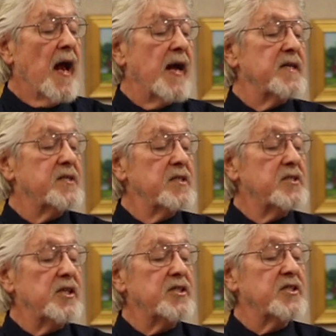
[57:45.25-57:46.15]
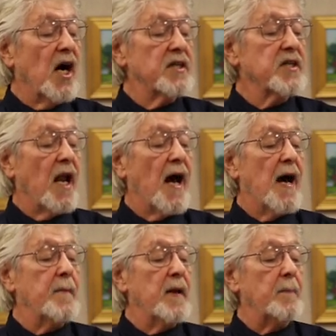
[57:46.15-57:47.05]
as she starts
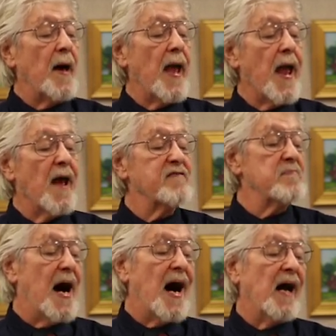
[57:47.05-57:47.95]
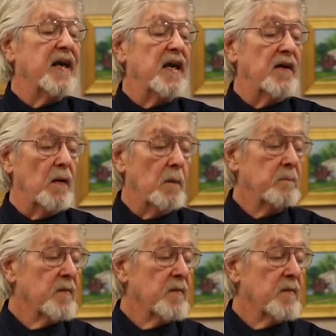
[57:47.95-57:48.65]
climbing up a half-mile hill.